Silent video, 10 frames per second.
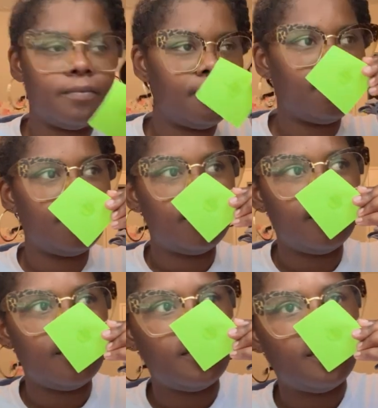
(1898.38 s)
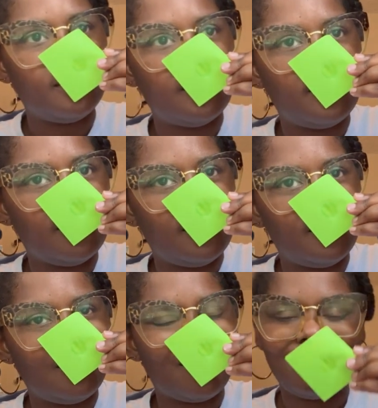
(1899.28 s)

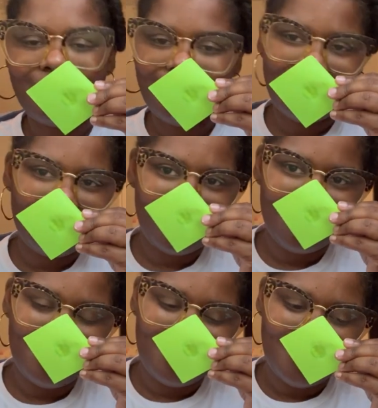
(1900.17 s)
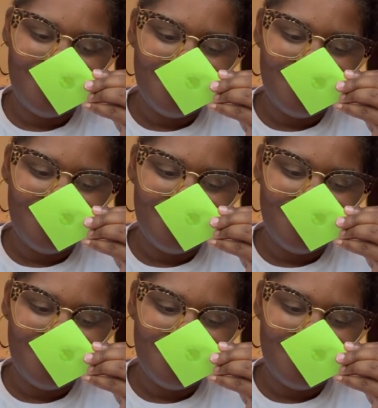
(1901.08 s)
No one is speaking in this clip.